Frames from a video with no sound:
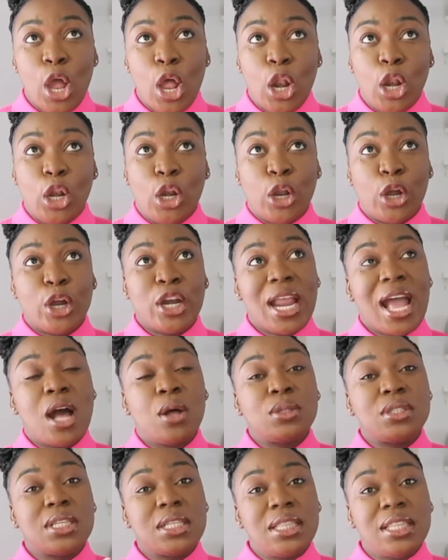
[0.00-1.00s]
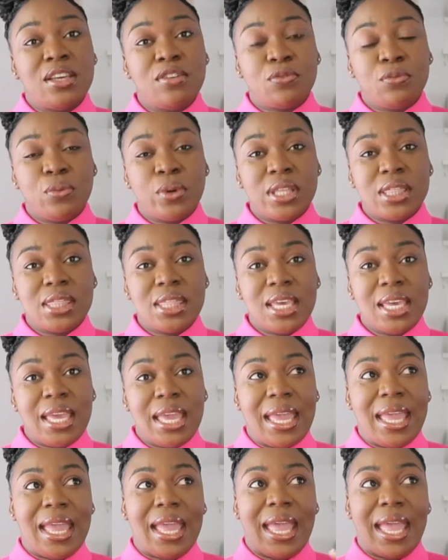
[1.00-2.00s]
learn how to live with it
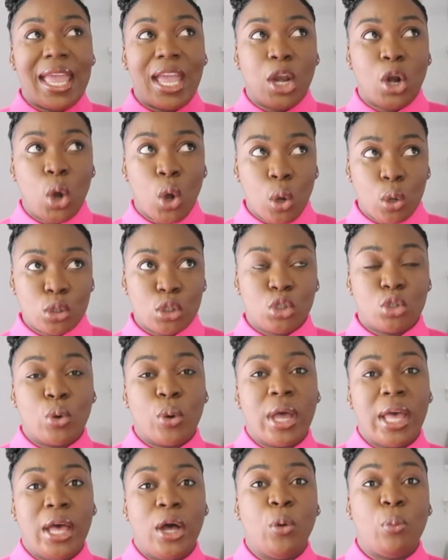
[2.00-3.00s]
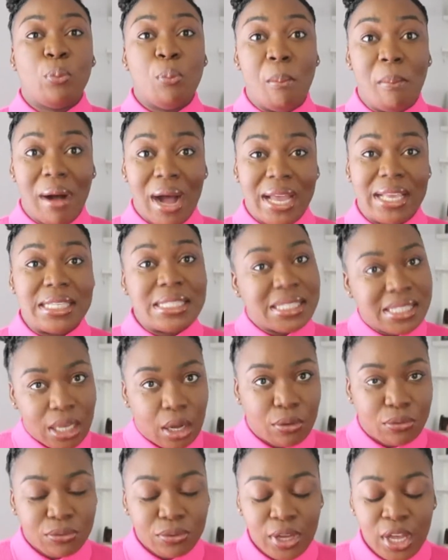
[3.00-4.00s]
and also help
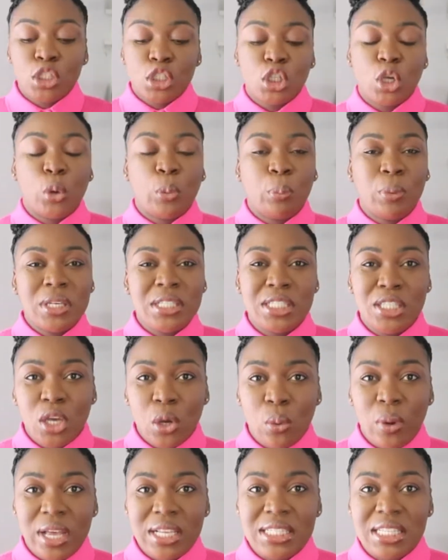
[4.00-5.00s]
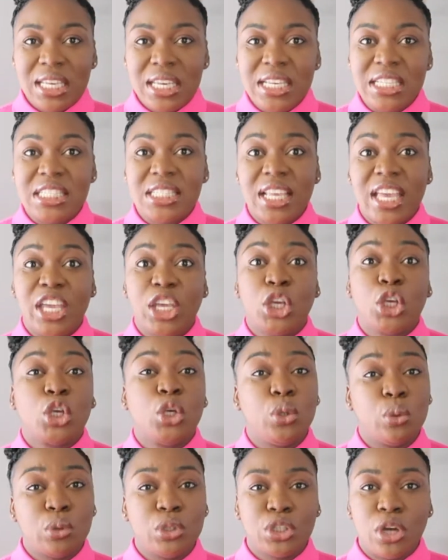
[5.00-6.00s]
myself. So PCOS is a
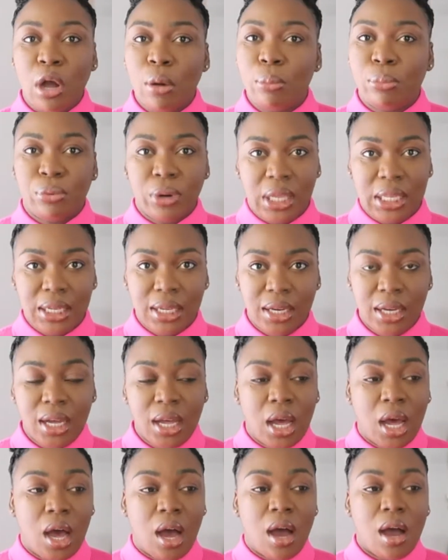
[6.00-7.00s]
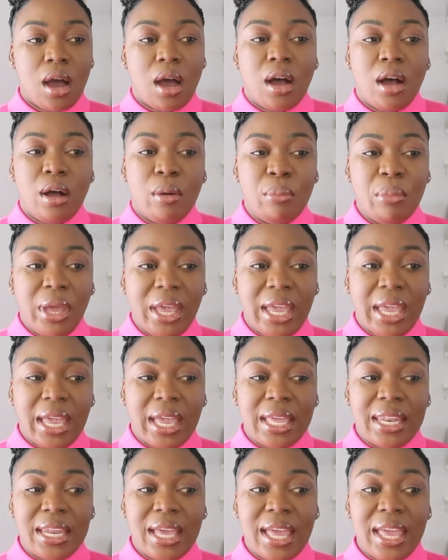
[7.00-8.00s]
huge umbrella,
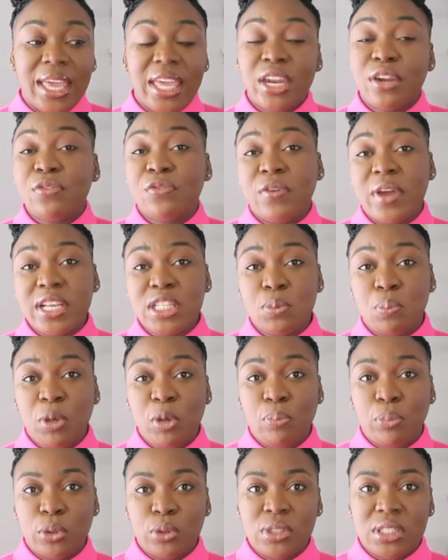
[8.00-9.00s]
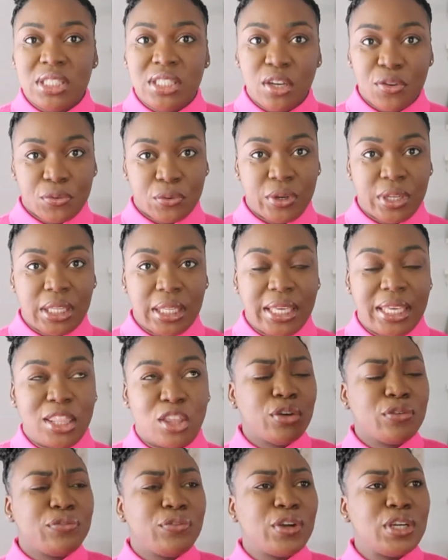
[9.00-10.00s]
and it affects people differently.
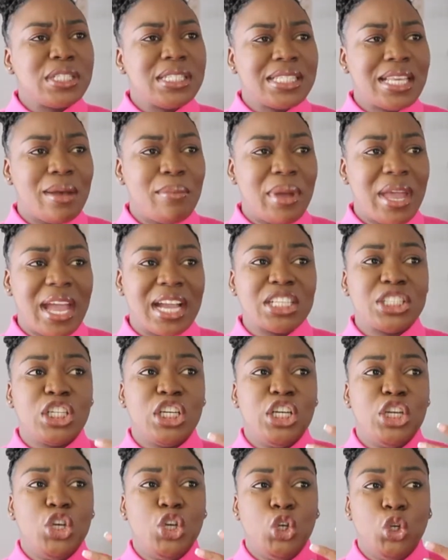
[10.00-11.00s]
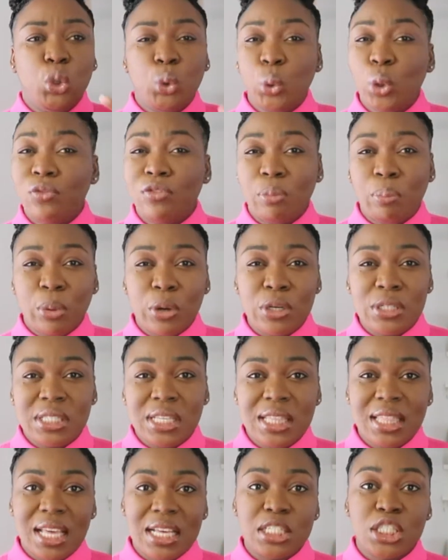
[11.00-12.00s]
The first time I actually knew of a
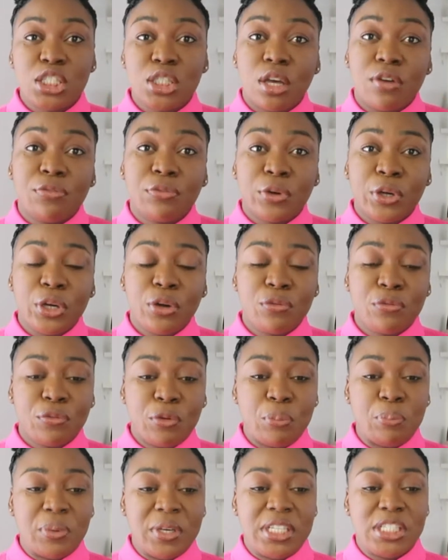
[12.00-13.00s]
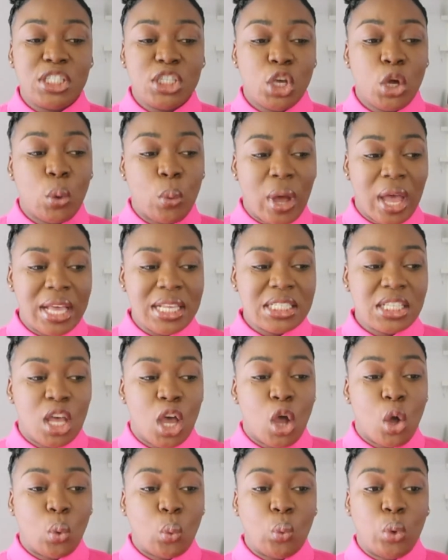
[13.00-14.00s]
person that suffered from PCOS
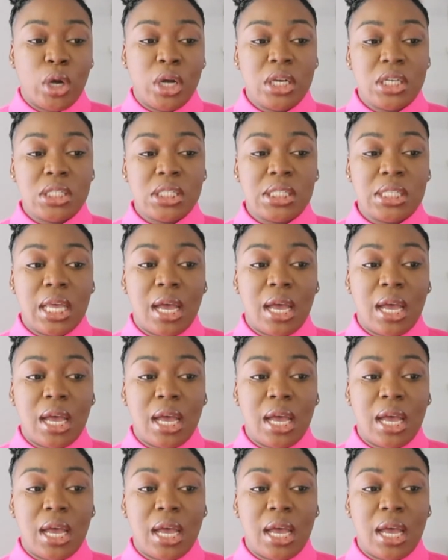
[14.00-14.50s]
was